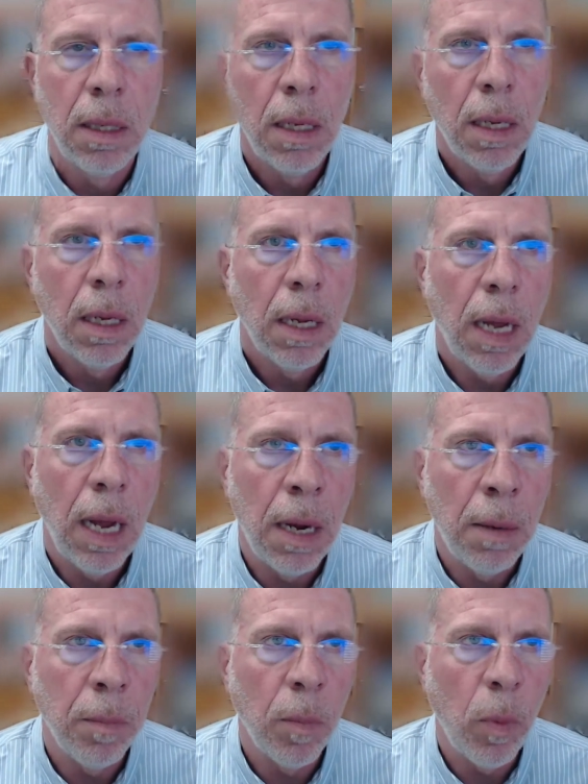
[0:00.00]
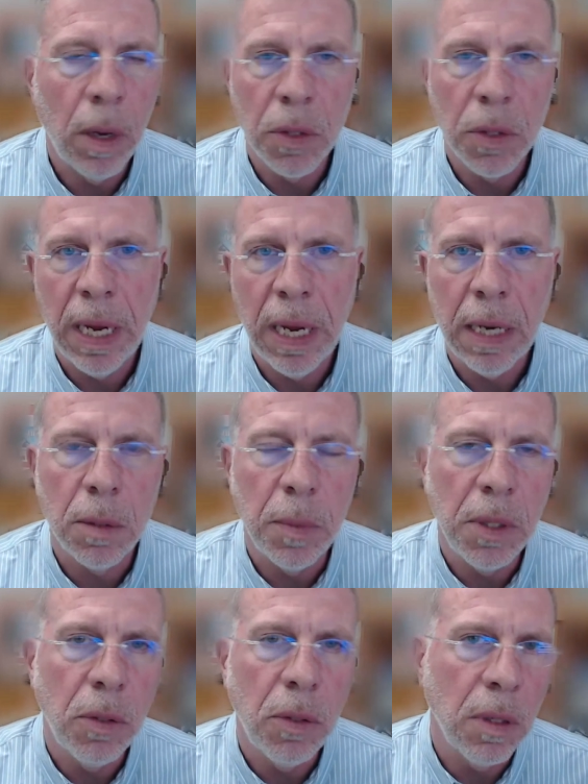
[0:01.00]
Um, we also had some
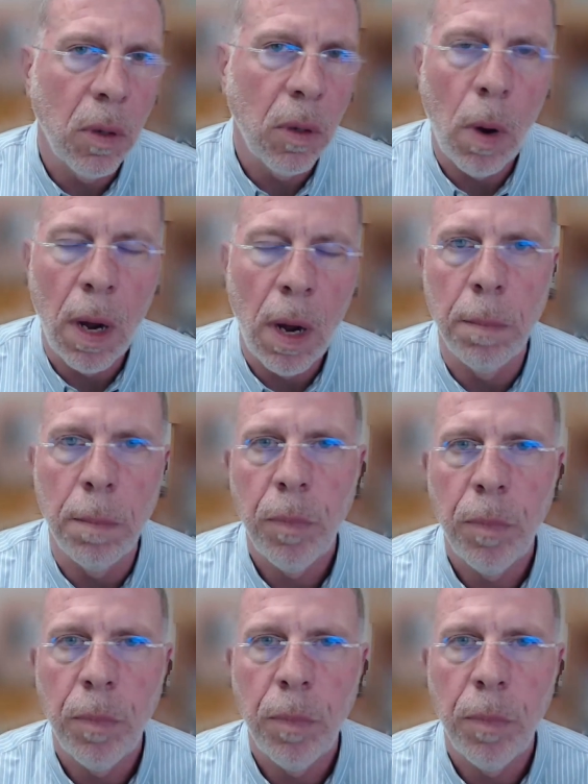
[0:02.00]
issues in Guam.